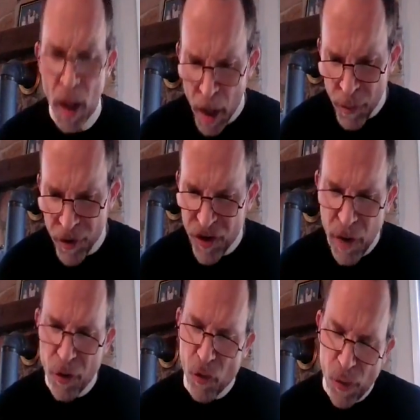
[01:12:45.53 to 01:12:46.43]
But she
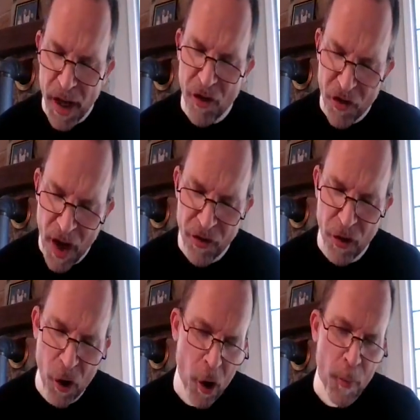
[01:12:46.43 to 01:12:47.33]
was
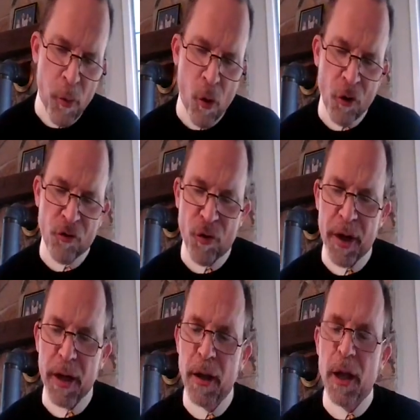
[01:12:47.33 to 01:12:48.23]
reassessing her
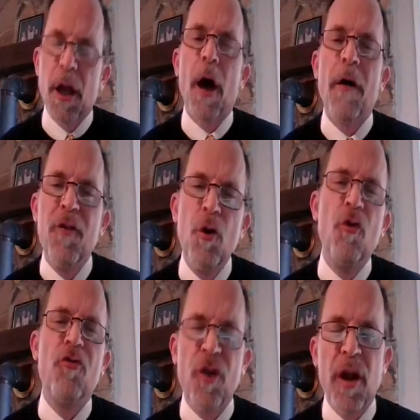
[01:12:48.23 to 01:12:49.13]
portrait of who
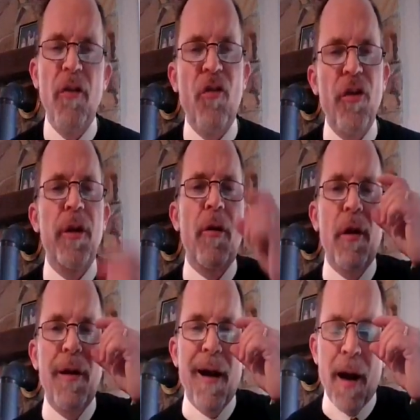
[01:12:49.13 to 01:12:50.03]
she
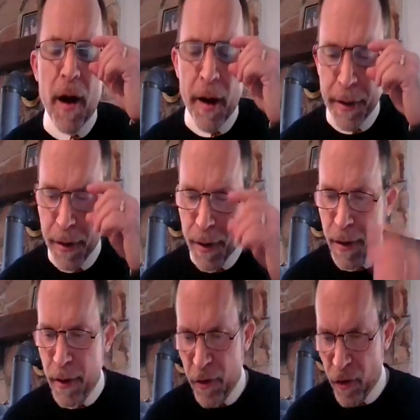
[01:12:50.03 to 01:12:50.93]
considered God
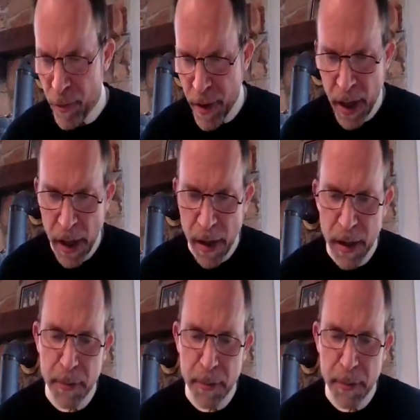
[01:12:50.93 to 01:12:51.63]
to be.